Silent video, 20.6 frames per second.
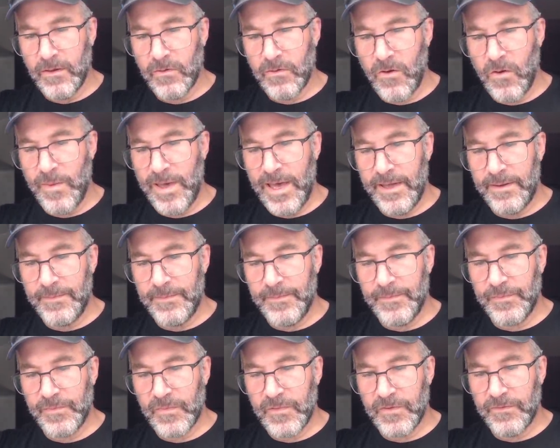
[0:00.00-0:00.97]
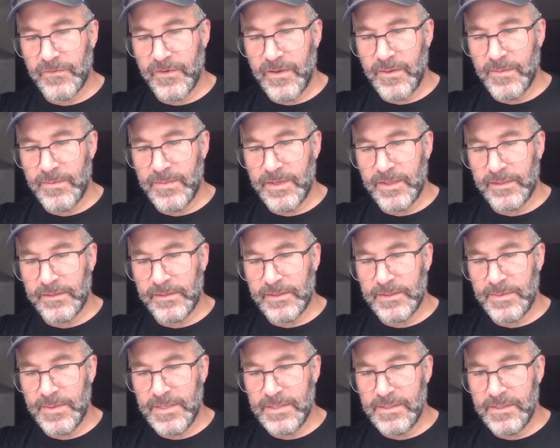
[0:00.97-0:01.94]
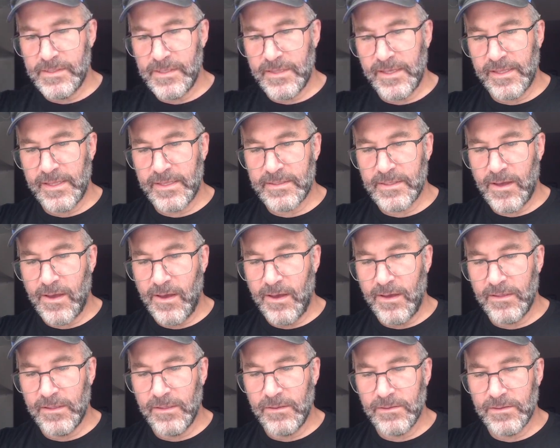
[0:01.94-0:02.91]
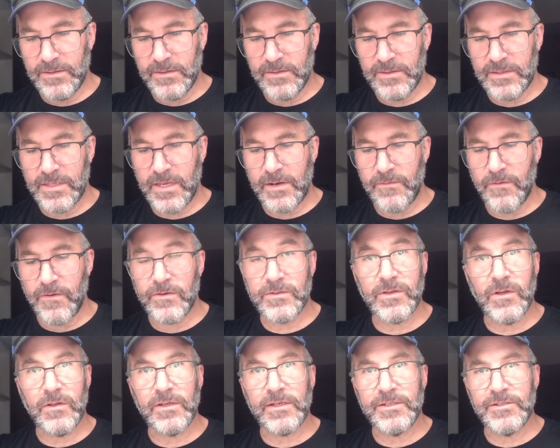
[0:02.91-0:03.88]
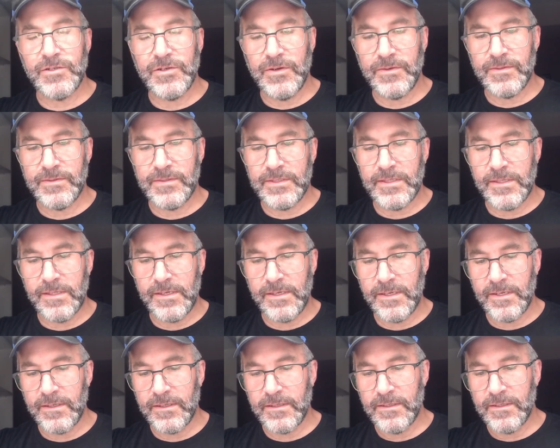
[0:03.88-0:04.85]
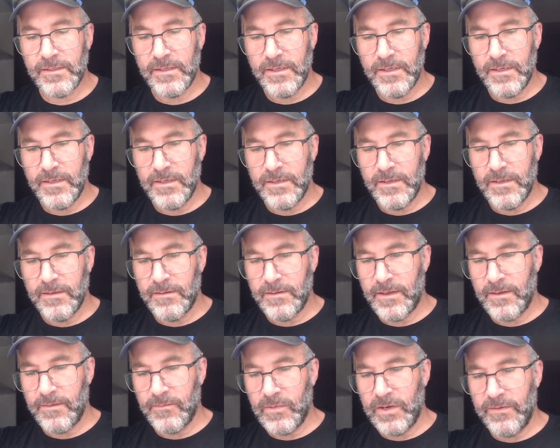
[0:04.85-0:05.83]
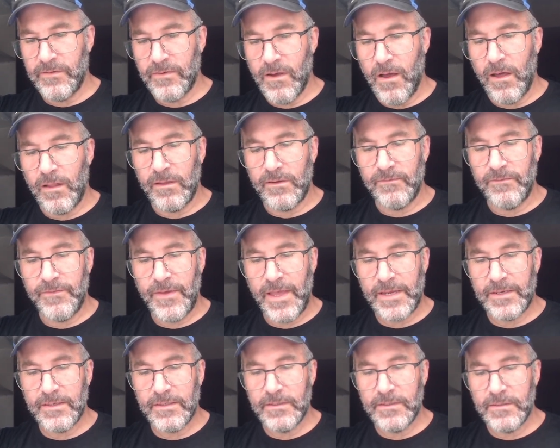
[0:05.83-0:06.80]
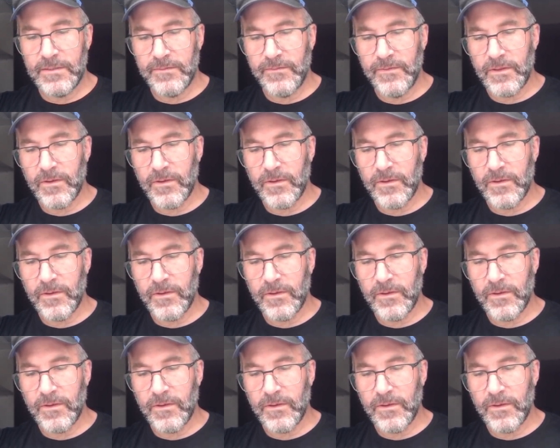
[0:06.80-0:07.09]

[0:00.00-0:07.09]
Crobat from Delta Species. I think that's a holo, so it's not a reverse holo because you don't see the whatever Holland Phantoms